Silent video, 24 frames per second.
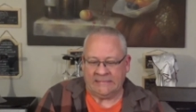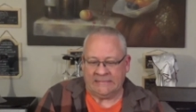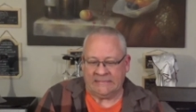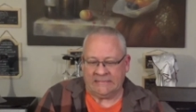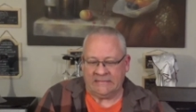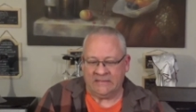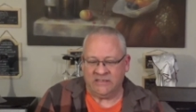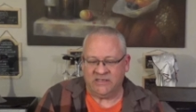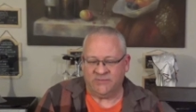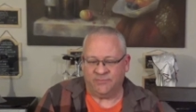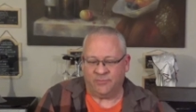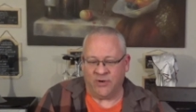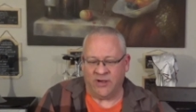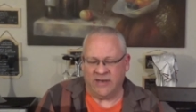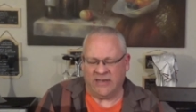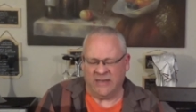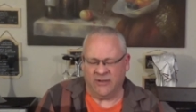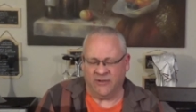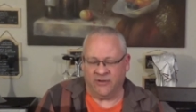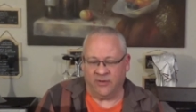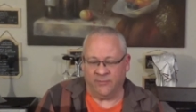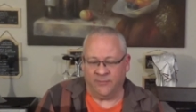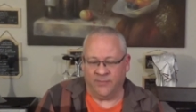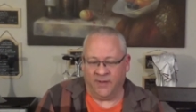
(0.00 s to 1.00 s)
spreading
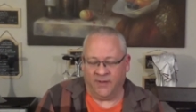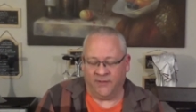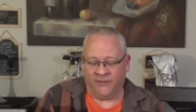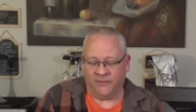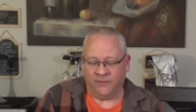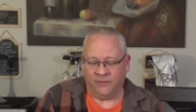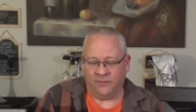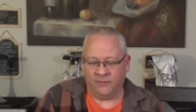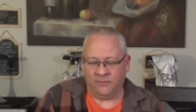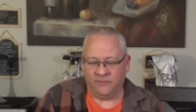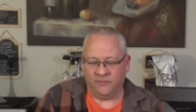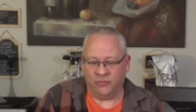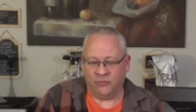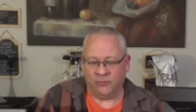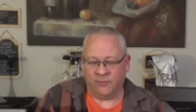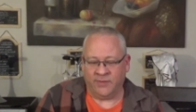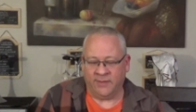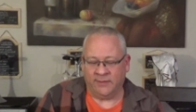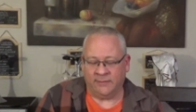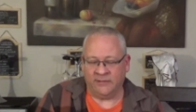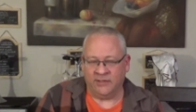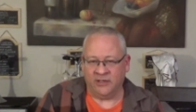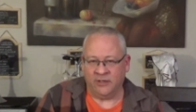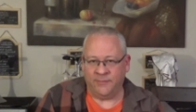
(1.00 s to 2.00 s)
out a bit to be
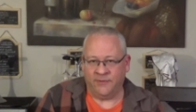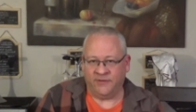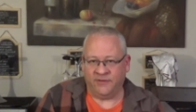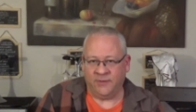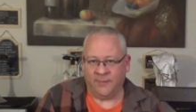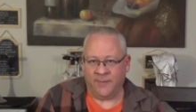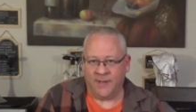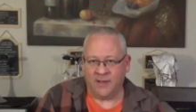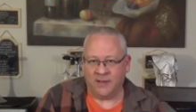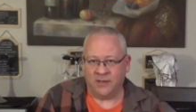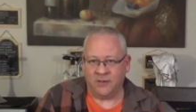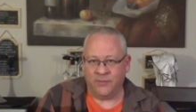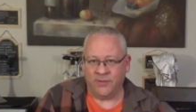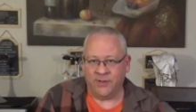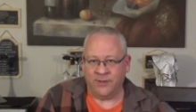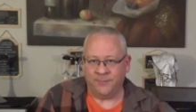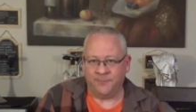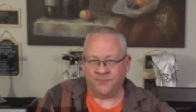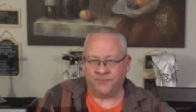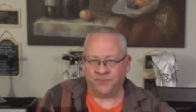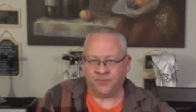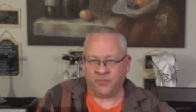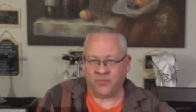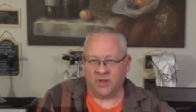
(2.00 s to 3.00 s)
a little bit tobacco-y.
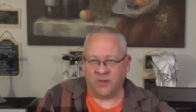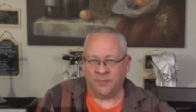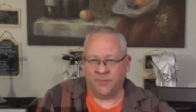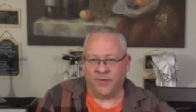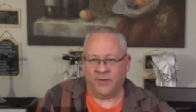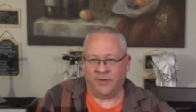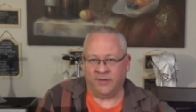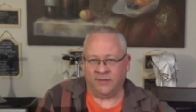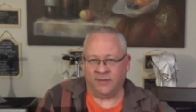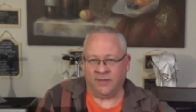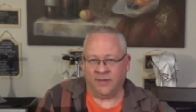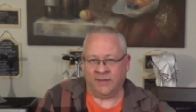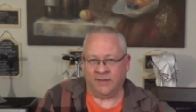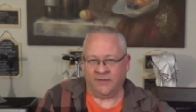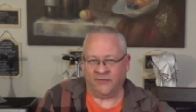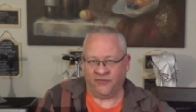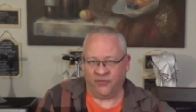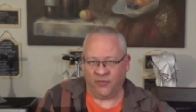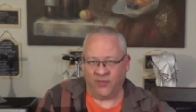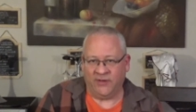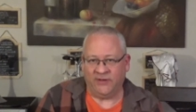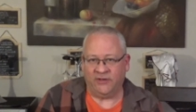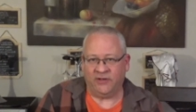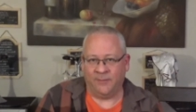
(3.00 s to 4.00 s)
But like a
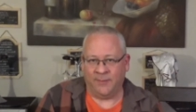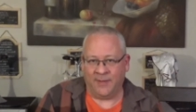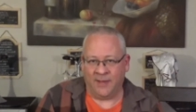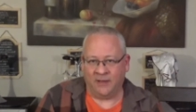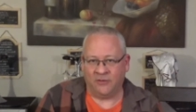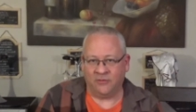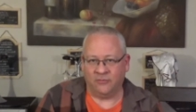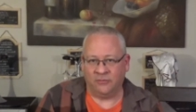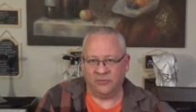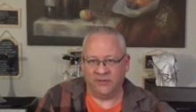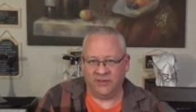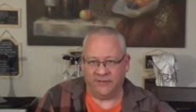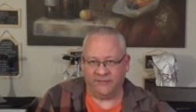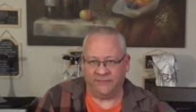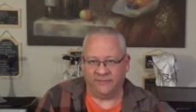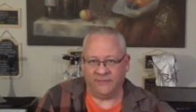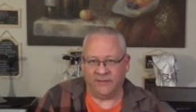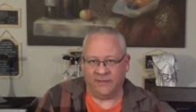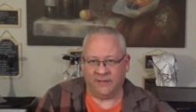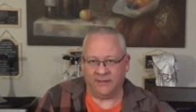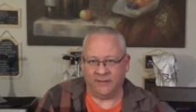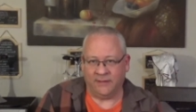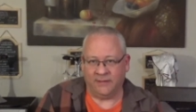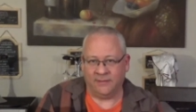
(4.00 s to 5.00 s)
sweet tobacco leaf,
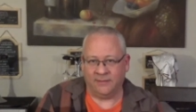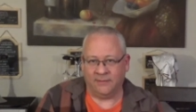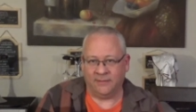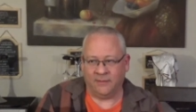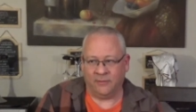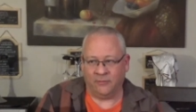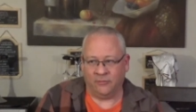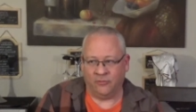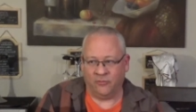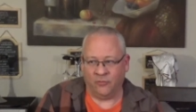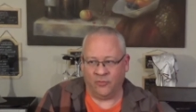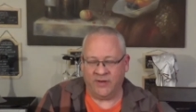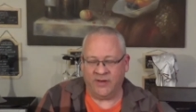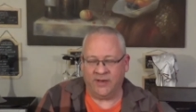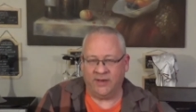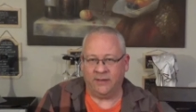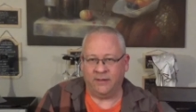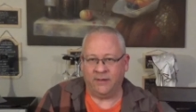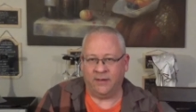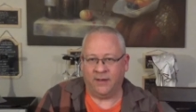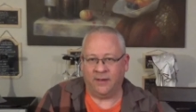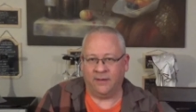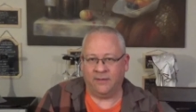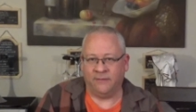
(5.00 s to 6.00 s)
like a
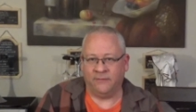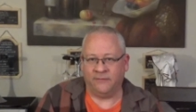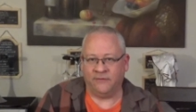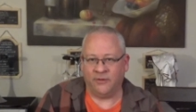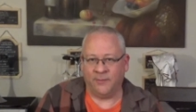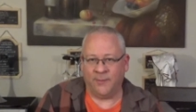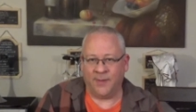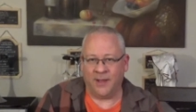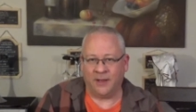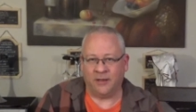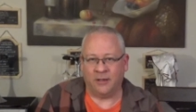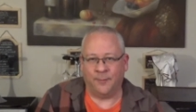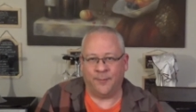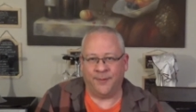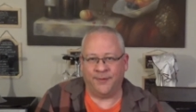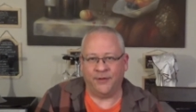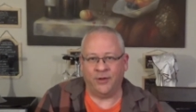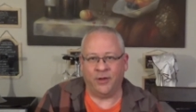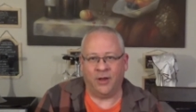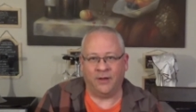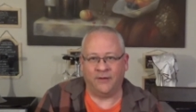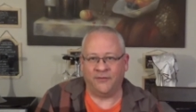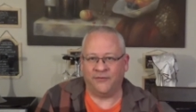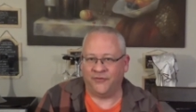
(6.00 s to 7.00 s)
green and tobacco, but
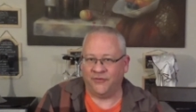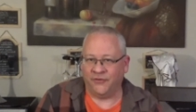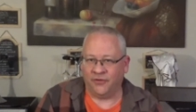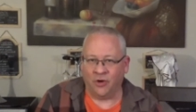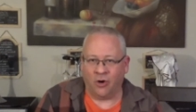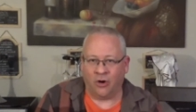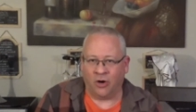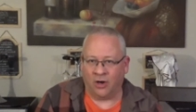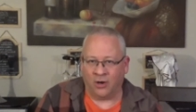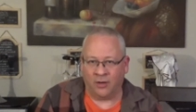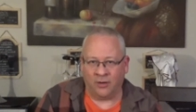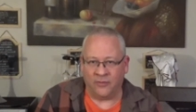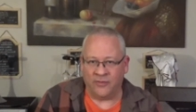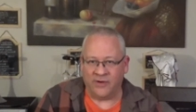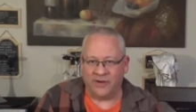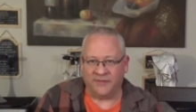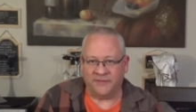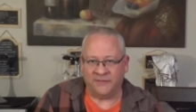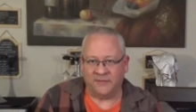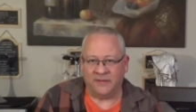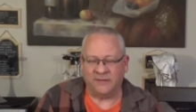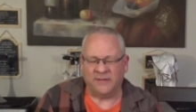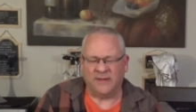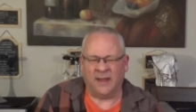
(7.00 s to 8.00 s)
not cigar or
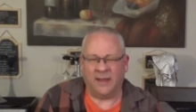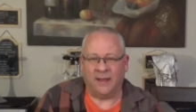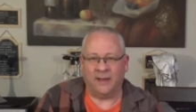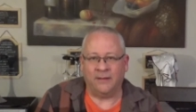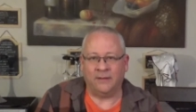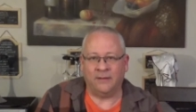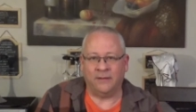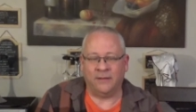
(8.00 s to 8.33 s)
anything like that.